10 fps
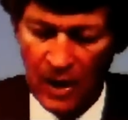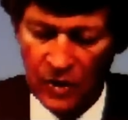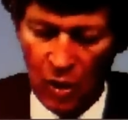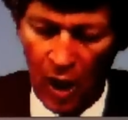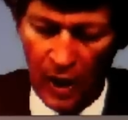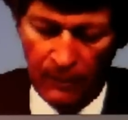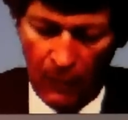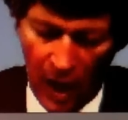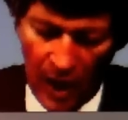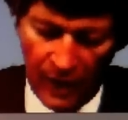much on
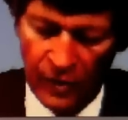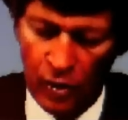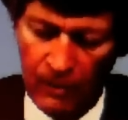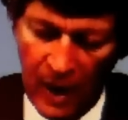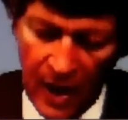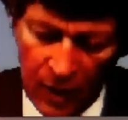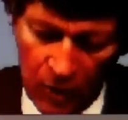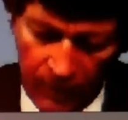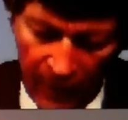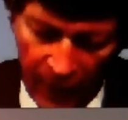modern
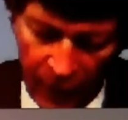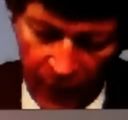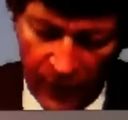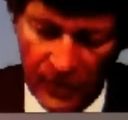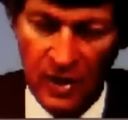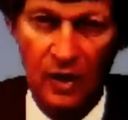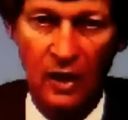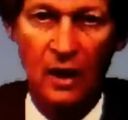numerical methods.